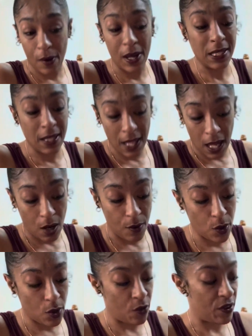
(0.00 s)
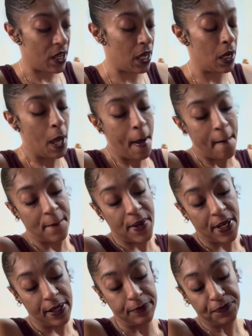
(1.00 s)
It's a lot going on over here.
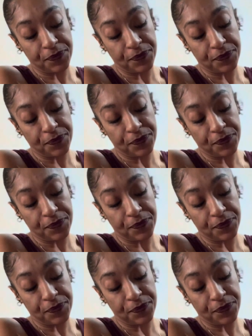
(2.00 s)
But